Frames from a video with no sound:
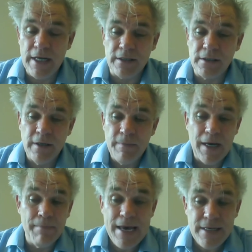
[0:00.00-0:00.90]
less
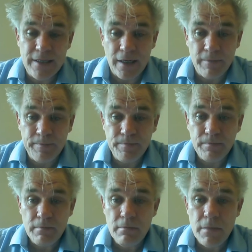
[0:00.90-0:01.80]
amazing.
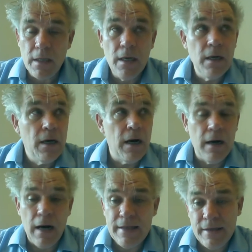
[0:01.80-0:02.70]

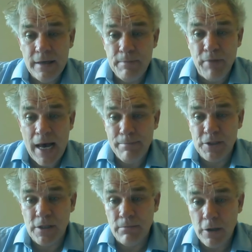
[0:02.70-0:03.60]
I think
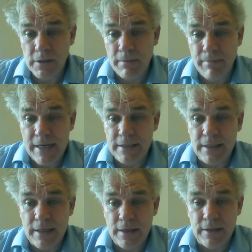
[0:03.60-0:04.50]
perhaps the most
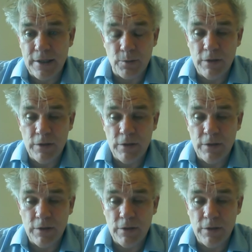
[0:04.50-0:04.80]
amazing thing that